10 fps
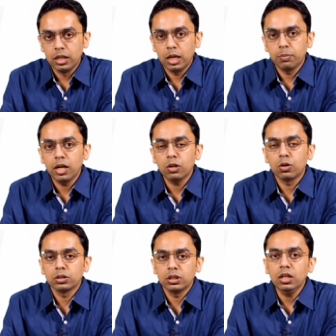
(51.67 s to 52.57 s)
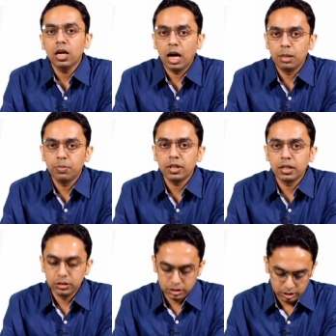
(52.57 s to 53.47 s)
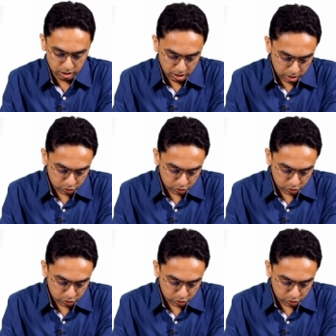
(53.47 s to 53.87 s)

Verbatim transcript: thereby causing hypertension.